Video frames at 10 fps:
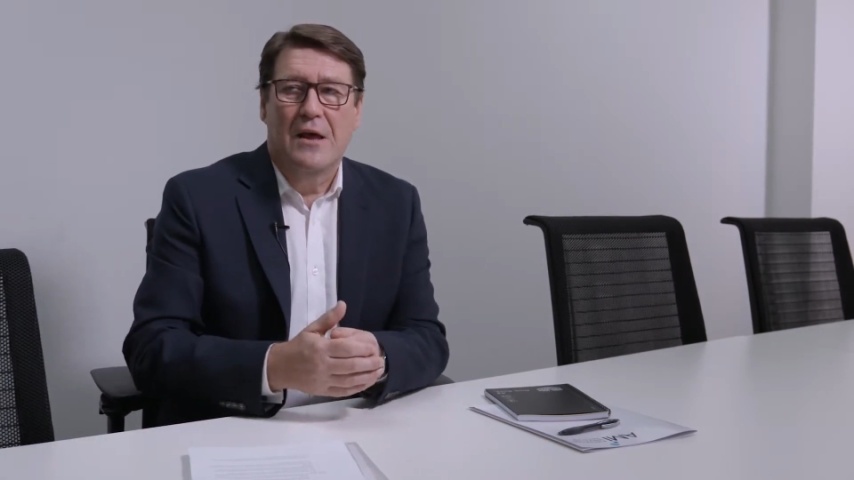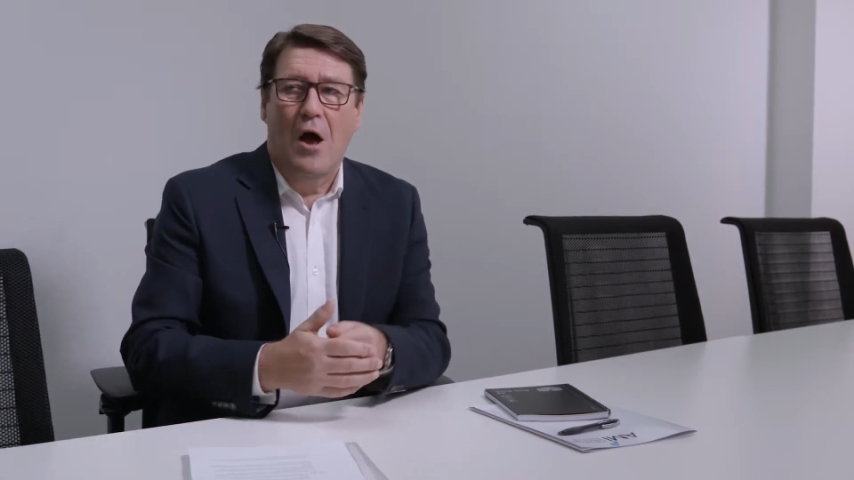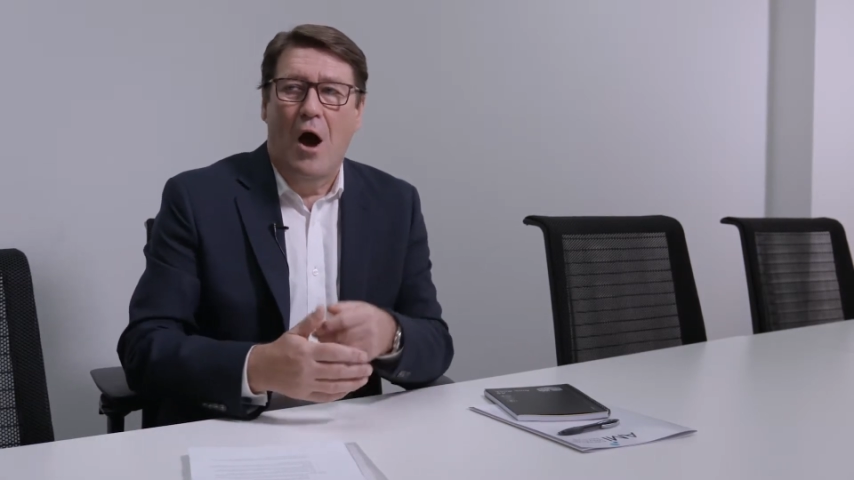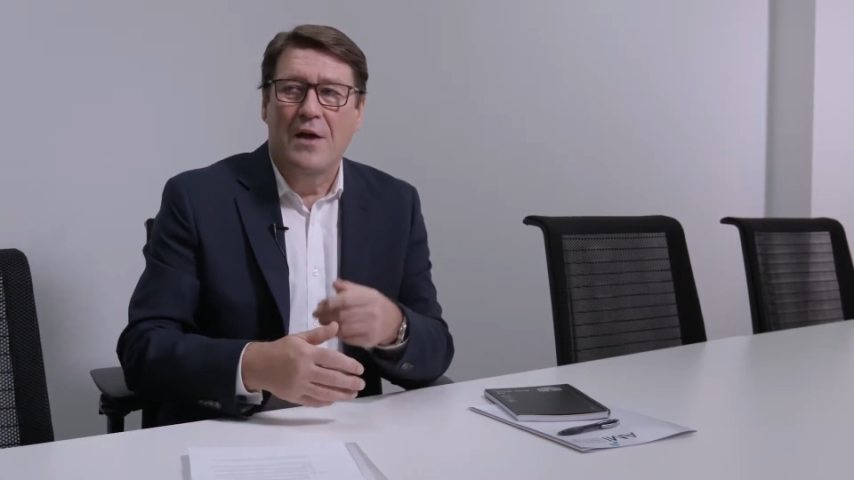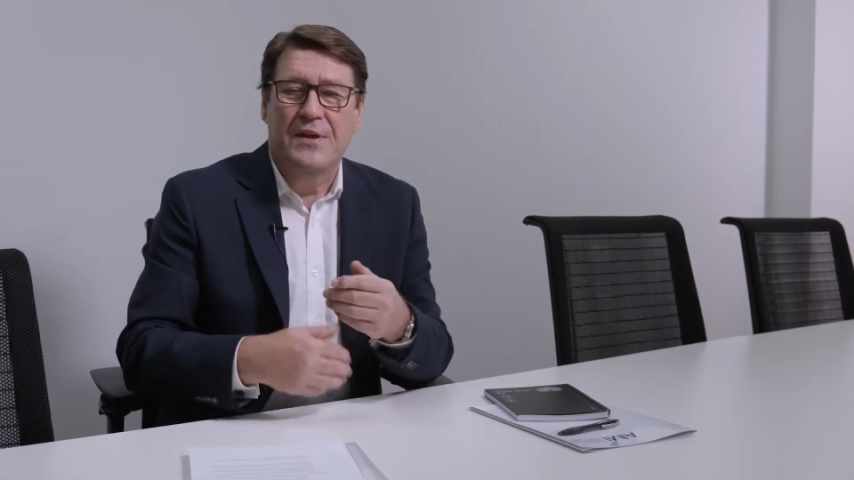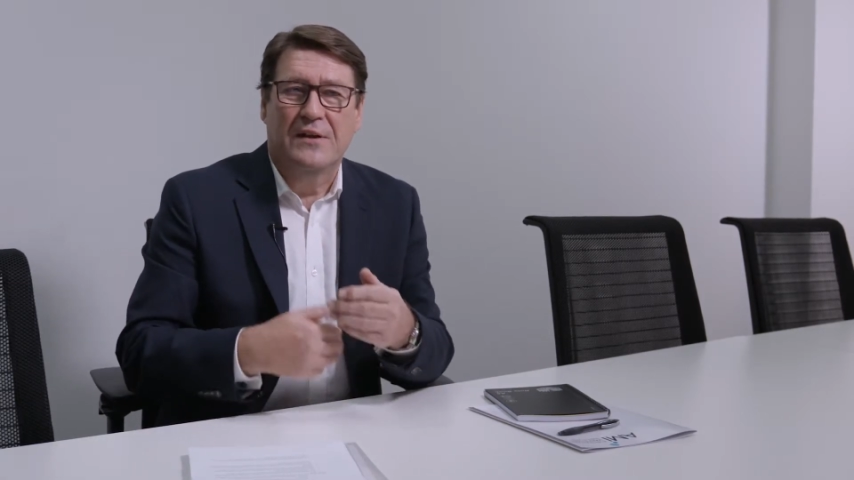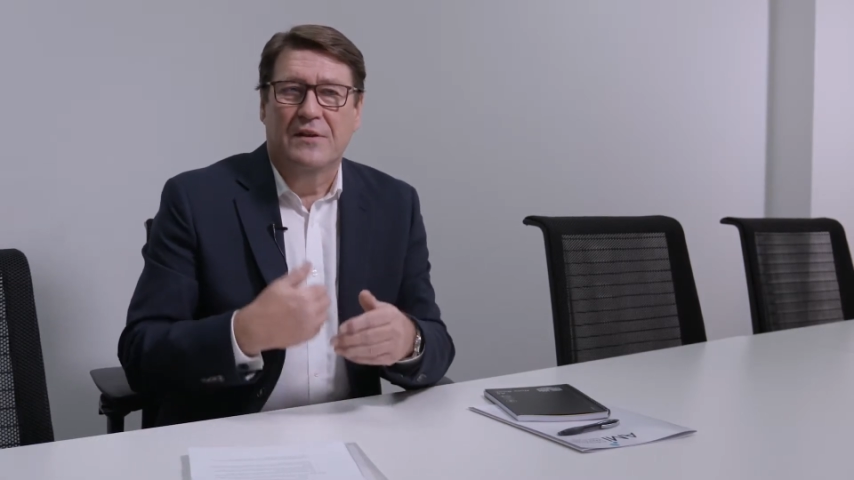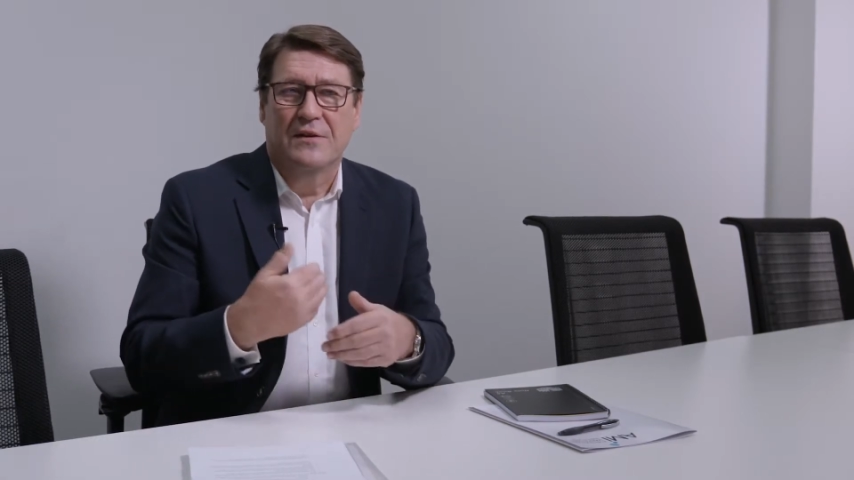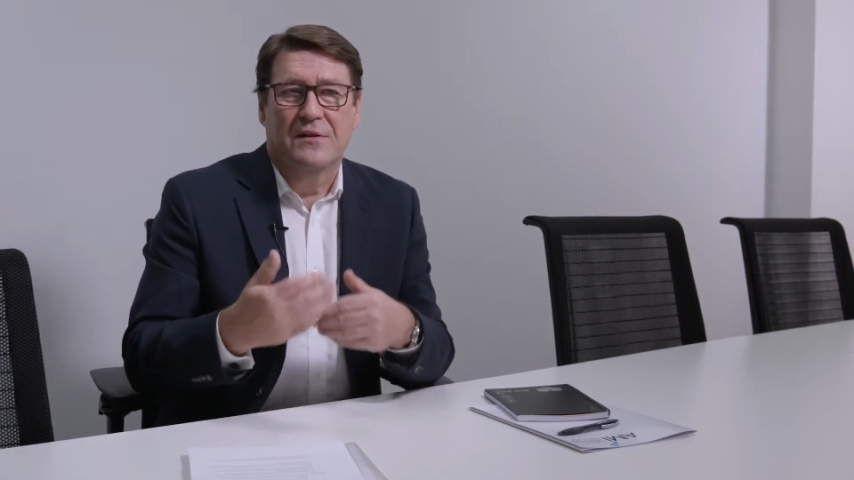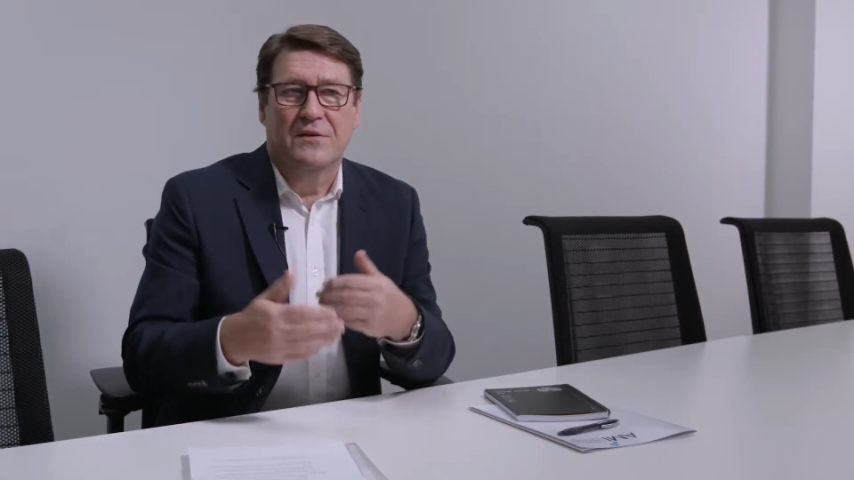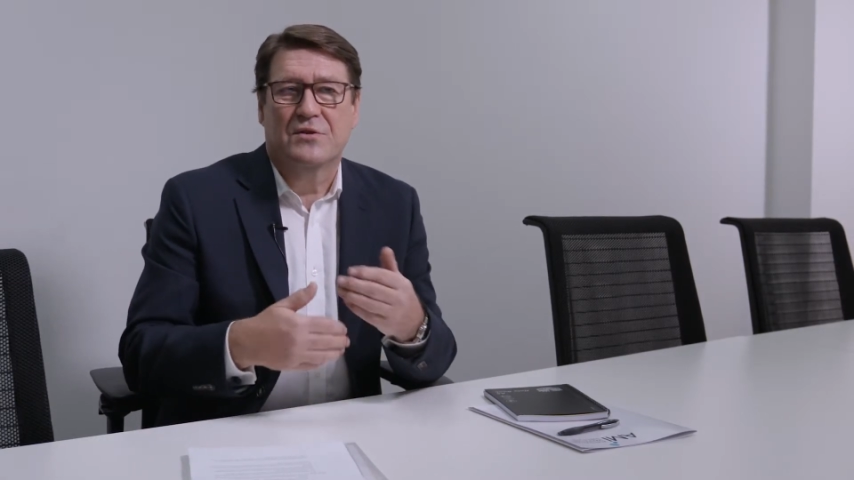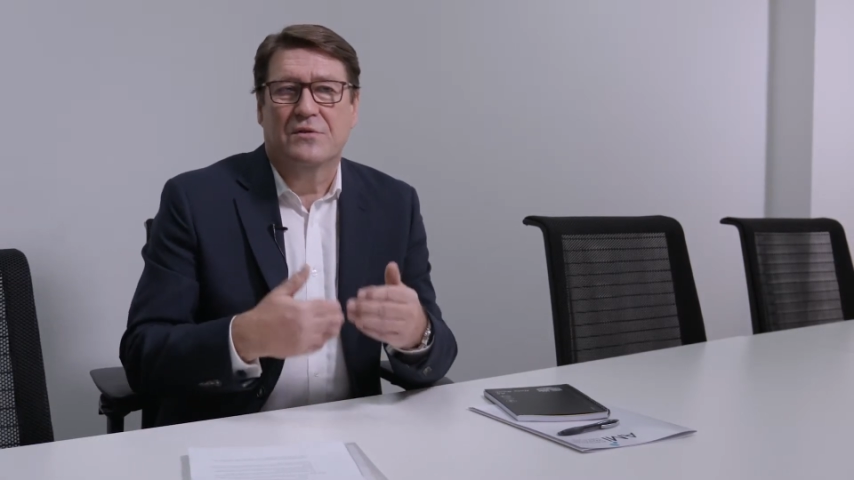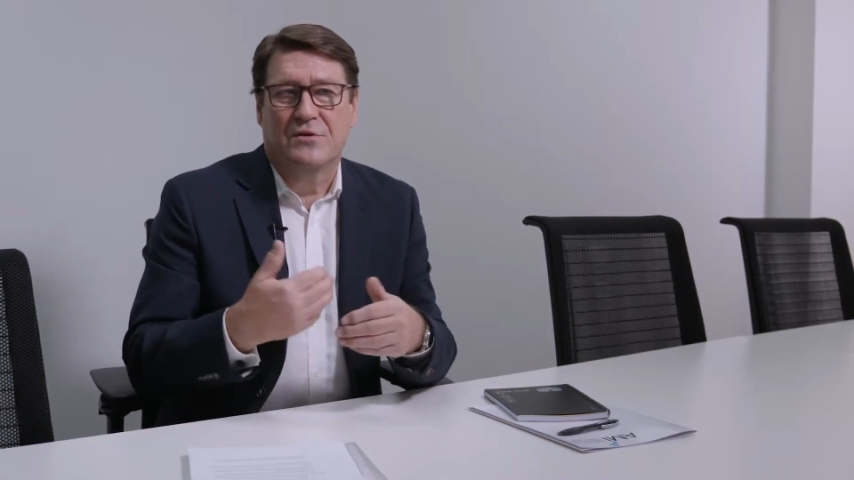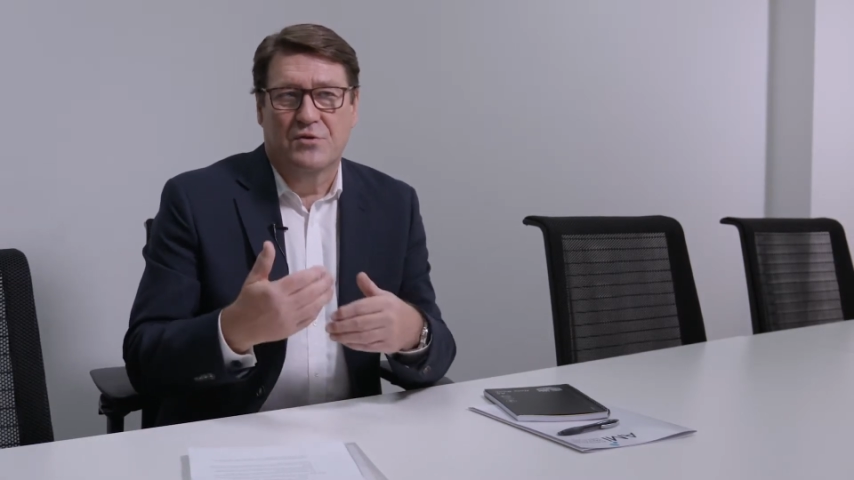I think that the